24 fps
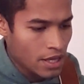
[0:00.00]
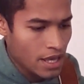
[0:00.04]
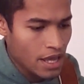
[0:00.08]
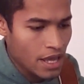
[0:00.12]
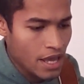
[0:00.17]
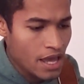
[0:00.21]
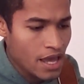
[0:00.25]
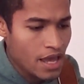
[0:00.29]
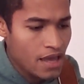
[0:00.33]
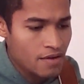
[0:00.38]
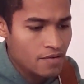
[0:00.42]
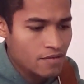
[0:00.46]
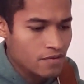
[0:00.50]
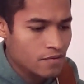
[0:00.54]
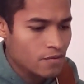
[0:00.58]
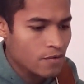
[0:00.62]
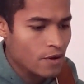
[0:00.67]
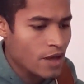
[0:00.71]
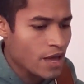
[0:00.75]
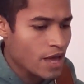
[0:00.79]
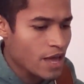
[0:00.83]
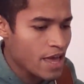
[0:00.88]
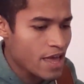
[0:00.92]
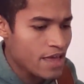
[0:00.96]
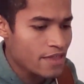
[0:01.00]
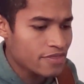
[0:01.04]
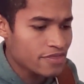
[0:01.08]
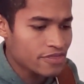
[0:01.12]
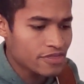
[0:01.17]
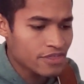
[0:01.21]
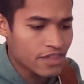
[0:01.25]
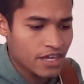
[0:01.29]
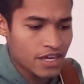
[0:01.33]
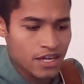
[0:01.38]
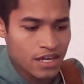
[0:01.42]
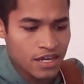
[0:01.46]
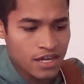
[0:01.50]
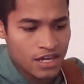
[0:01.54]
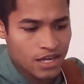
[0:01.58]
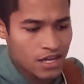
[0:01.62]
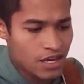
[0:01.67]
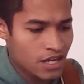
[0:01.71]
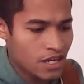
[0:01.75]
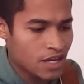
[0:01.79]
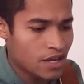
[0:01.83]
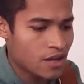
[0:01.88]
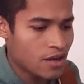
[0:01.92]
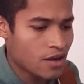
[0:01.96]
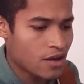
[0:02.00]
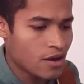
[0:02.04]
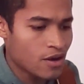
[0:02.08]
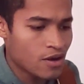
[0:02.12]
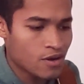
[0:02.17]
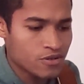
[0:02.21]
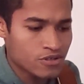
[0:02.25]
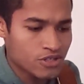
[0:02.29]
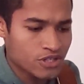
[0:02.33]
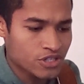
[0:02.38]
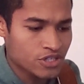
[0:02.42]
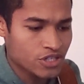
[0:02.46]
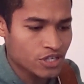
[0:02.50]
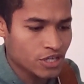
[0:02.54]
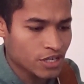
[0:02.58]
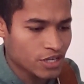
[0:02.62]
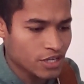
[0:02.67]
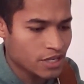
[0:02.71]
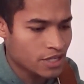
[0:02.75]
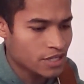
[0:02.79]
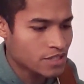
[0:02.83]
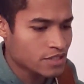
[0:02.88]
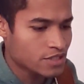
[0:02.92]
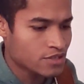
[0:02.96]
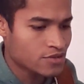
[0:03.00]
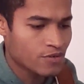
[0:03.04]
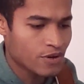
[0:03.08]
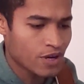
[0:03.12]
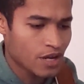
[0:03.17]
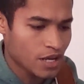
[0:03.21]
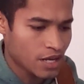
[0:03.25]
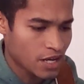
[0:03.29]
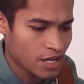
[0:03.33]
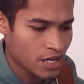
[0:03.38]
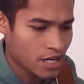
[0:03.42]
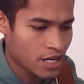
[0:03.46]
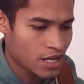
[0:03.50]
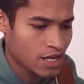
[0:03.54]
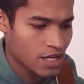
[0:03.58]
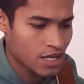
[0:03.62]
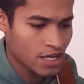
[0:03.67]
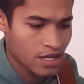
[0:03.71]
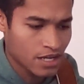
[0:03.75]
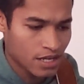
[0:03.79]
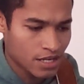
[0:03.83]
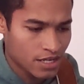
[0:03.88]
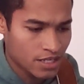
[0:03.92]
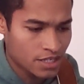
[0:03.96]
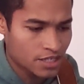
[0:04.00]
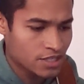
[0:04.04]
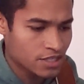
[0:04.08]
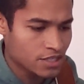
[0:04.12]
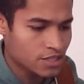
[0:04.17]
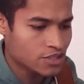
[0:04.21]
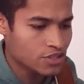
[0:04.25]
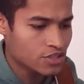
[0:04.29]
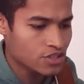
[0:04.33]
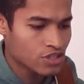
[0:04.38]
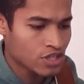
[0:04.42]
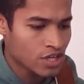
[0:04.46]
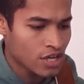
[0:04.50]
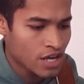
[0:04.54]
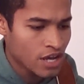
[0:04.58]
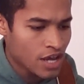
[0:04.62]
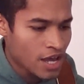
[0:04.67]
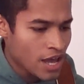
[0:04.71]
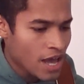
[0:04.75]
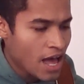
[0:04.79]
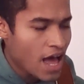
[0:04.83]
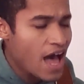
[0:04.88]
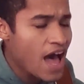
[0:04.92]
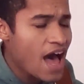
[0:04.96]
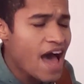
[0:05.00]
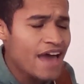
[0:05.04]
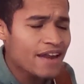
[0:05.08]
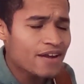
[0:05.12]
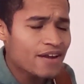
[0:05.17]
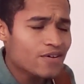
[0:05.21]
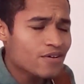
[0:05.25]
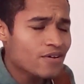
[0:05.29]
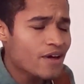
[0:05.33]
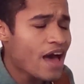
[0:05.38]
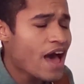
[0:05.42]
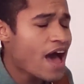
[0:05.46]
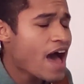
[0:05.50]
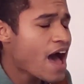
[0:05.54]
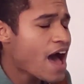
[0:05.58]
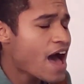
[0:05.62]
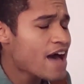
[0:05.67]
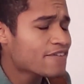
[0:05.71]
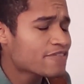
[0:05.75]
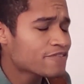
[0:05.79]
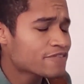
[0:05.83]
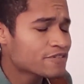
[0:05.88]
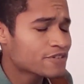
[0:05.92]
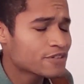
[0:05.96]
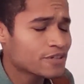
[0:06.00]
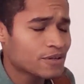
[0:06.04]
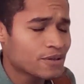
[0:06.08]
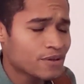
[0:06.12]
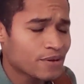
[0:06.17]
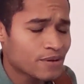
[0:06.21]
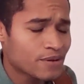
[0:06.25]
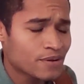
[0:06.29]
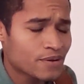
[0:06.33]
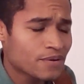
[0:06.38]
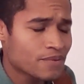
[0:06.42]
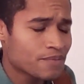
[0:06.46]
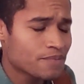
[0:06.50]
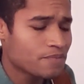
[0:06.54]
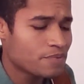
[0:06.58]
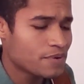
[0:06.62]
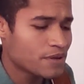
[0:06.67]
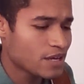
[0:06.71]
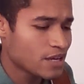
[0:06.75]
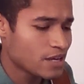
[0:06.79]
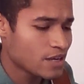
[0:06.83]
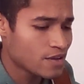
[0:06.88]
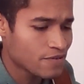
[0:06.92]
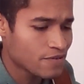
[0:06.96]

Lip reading: And when the oceans rage, I don't have to be